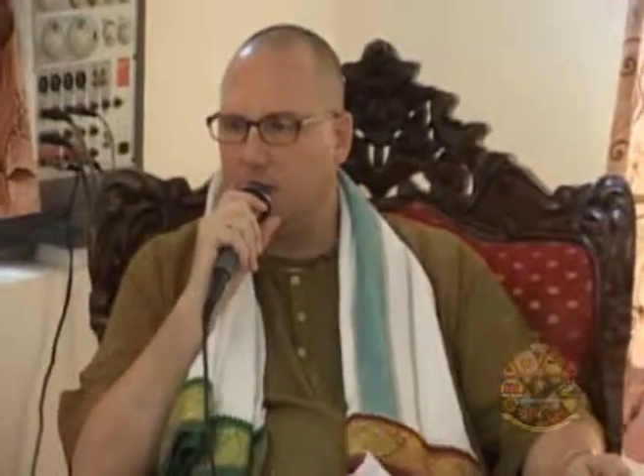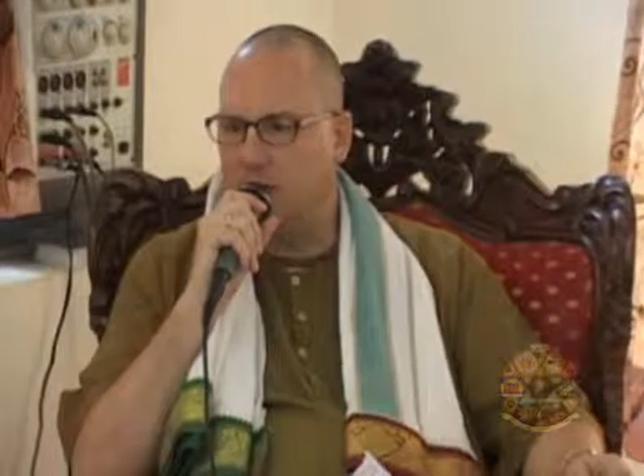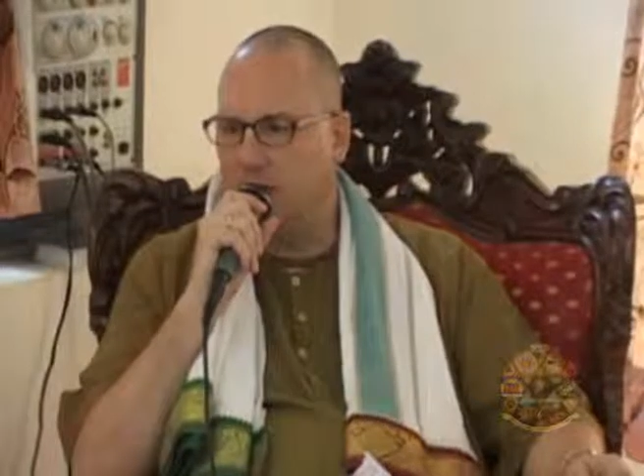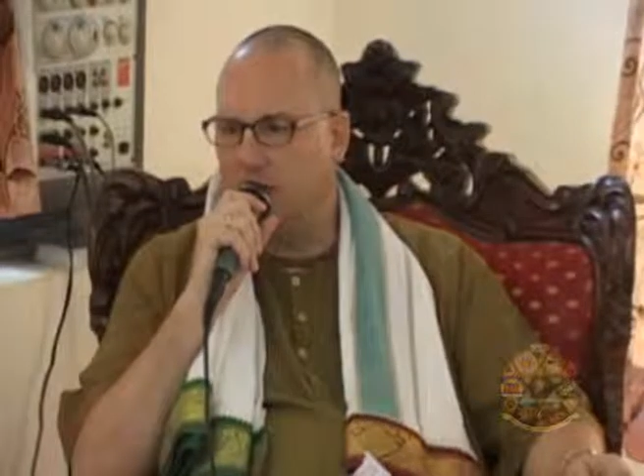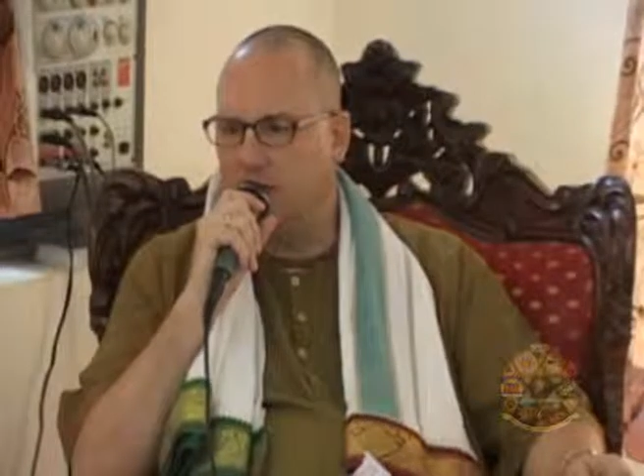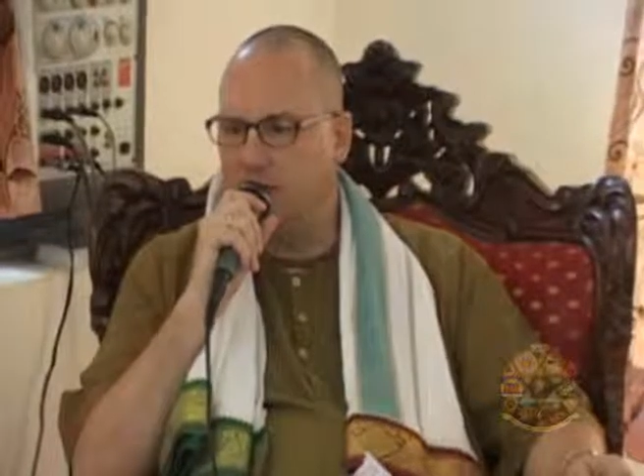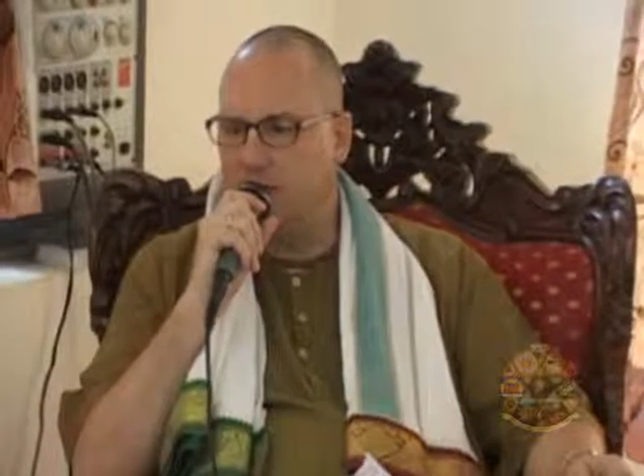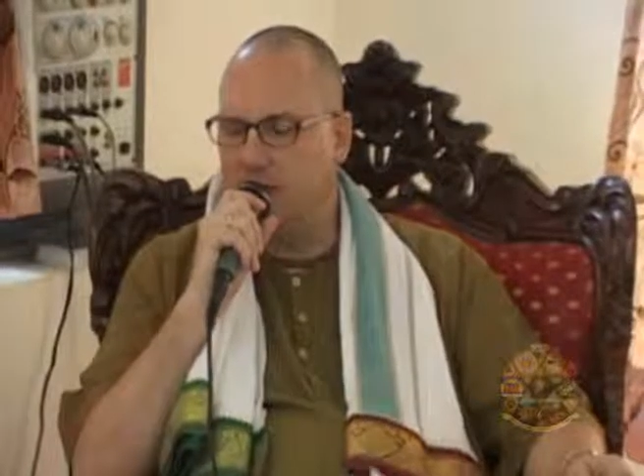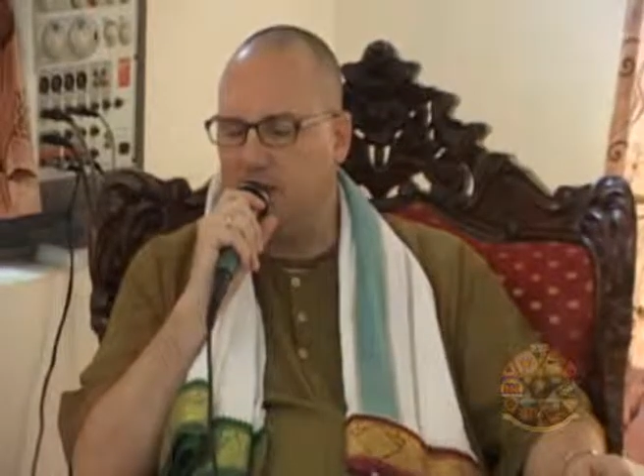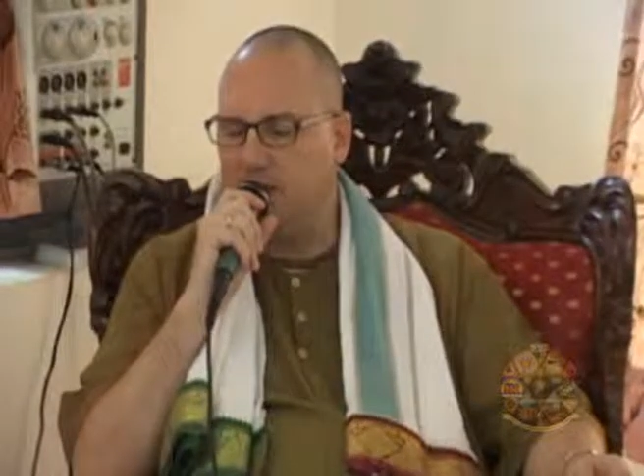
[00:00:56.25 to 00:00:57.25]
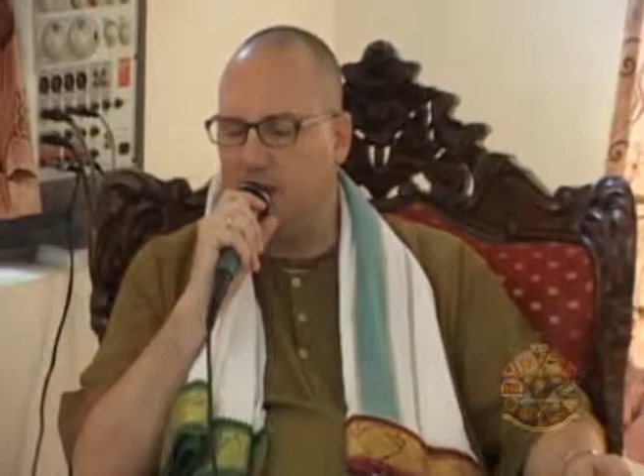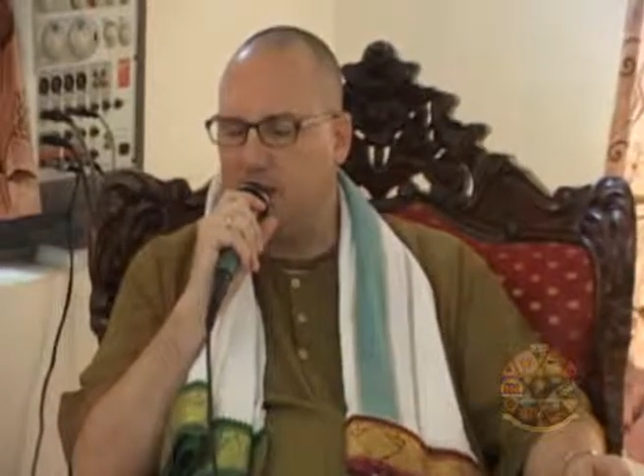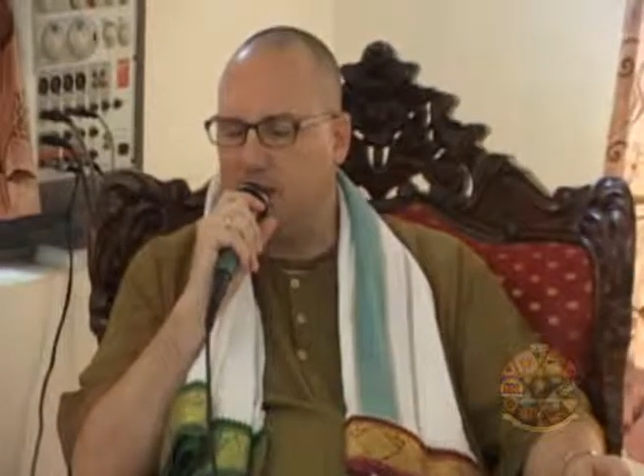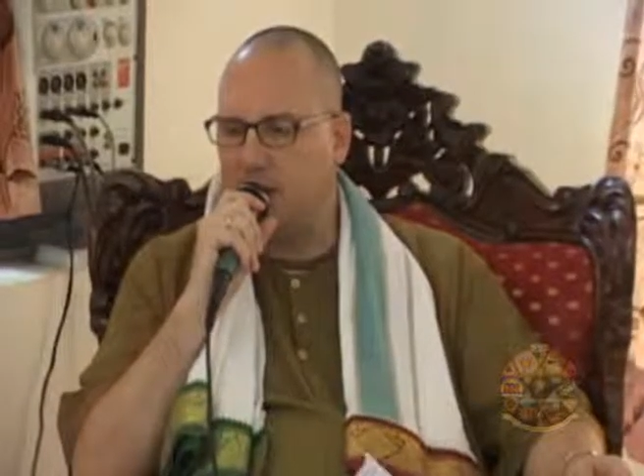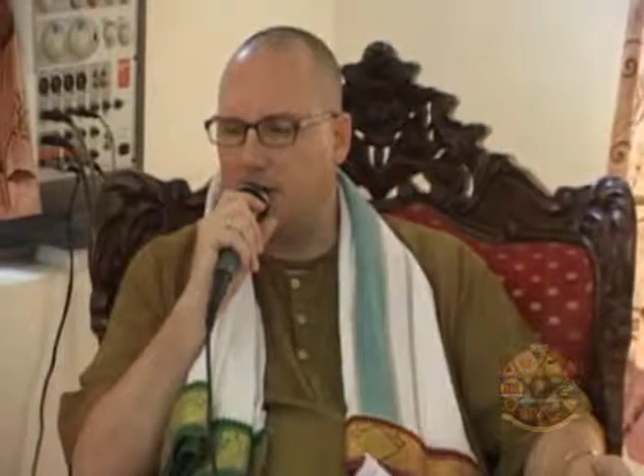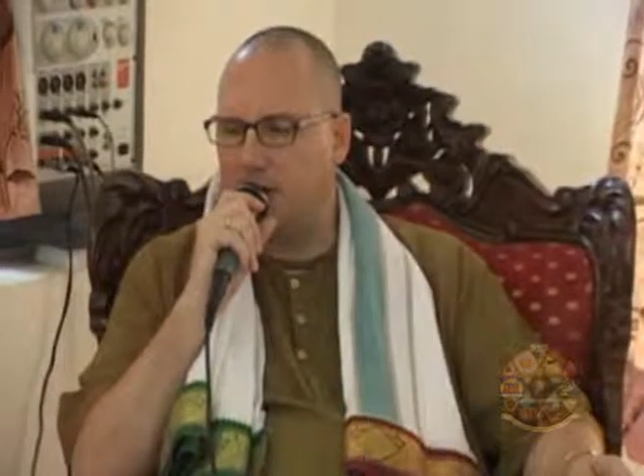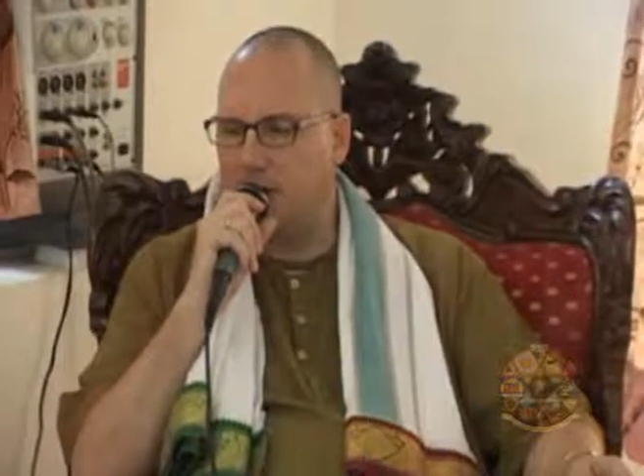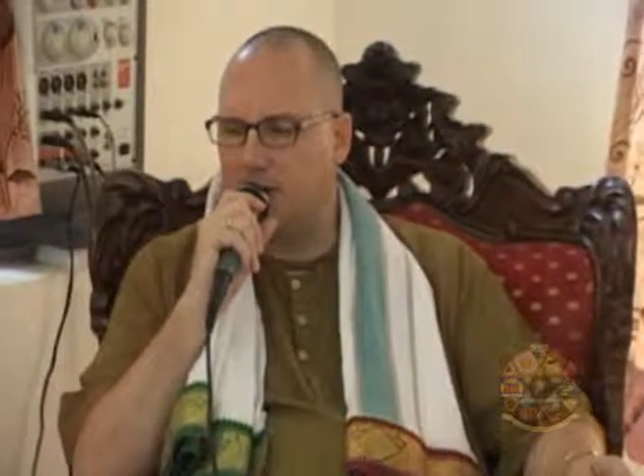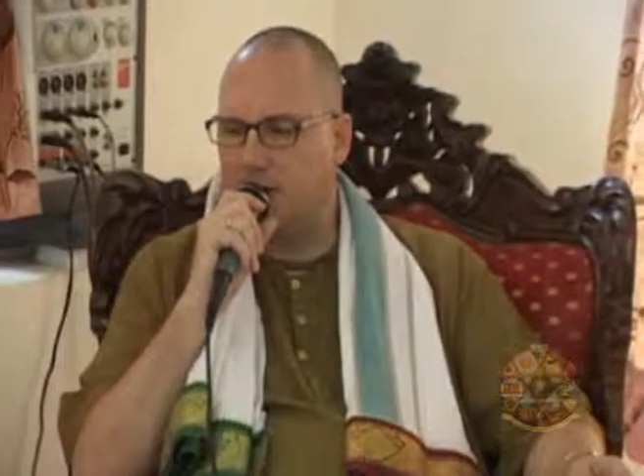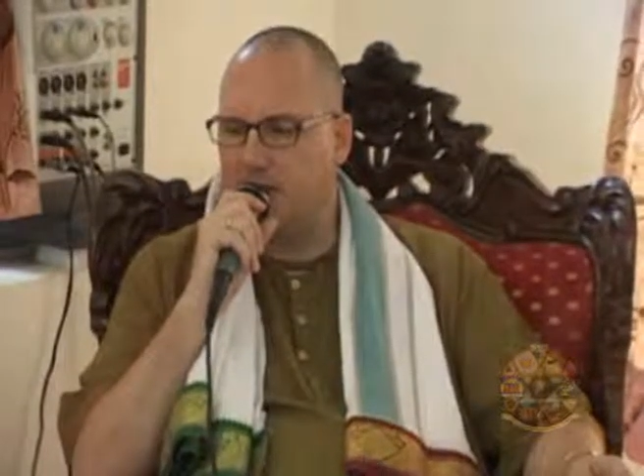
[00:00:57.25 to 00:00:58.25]
community building,
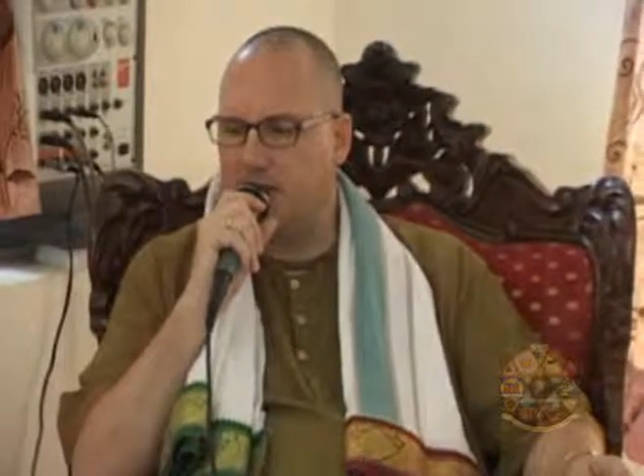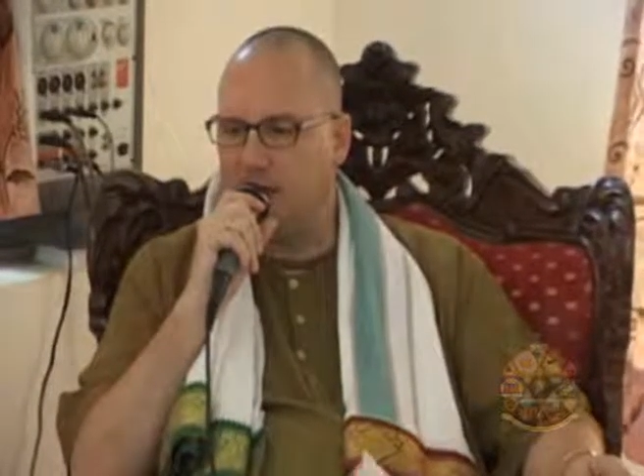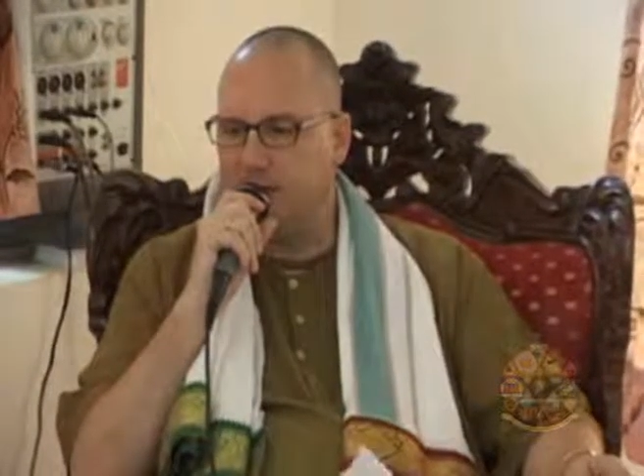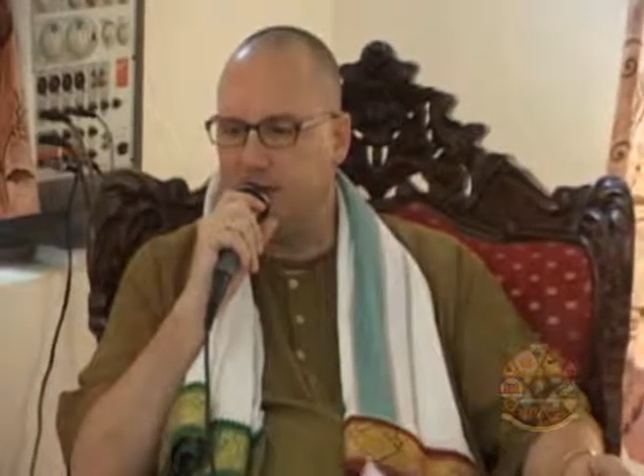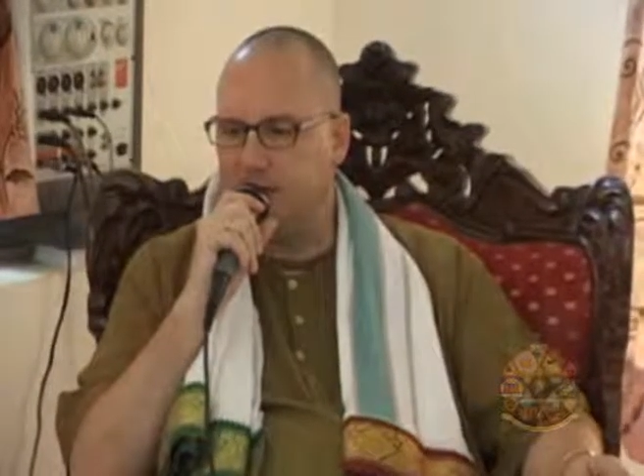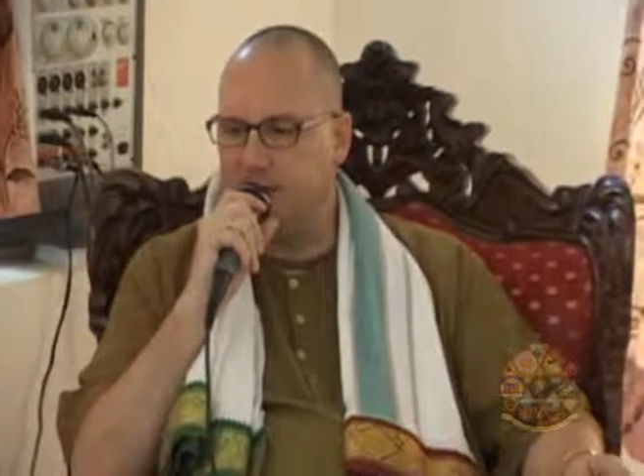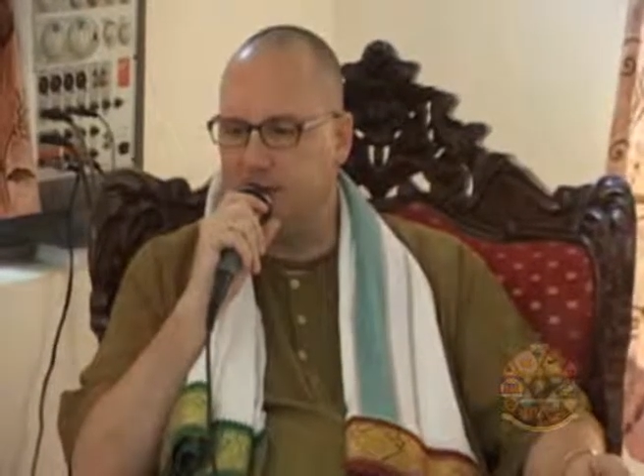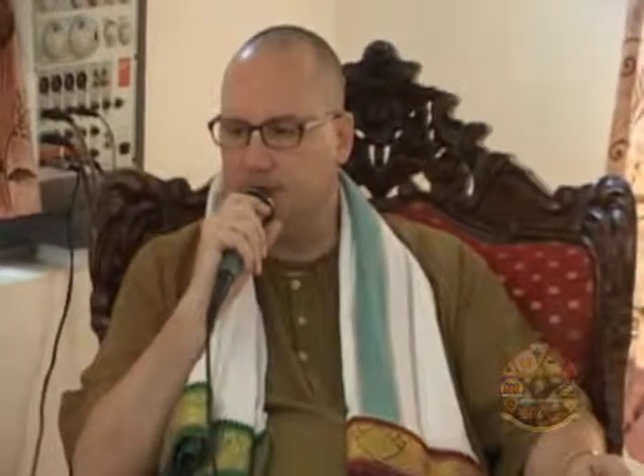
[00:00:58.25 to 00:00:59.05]
congregational development.